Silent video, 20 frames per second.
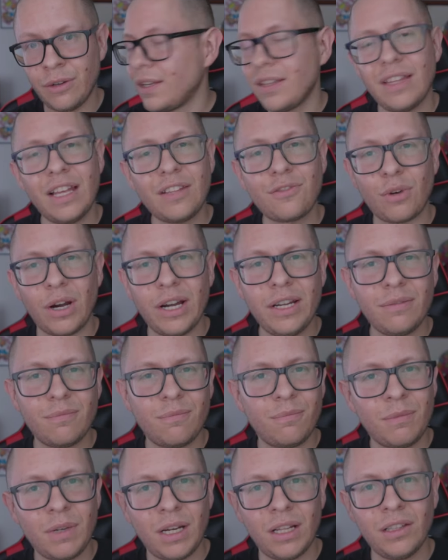That's right.
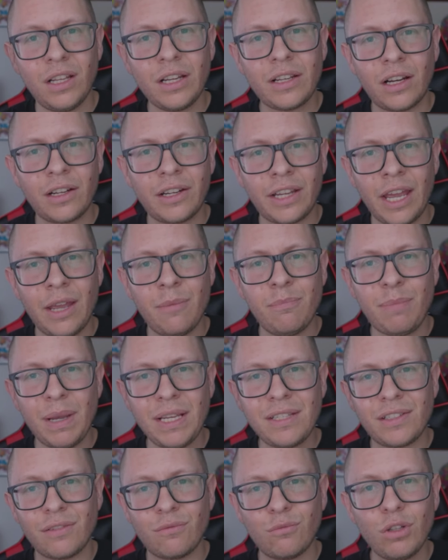A light gun game
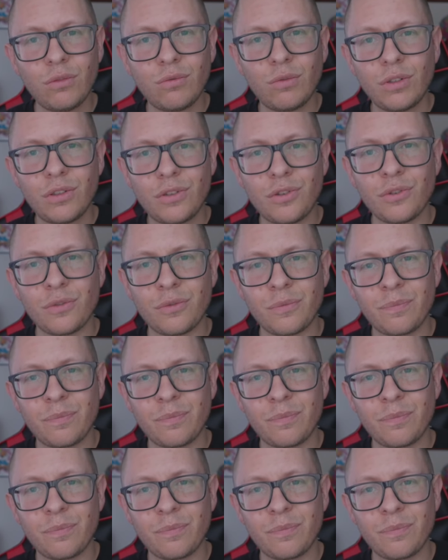based in World War II.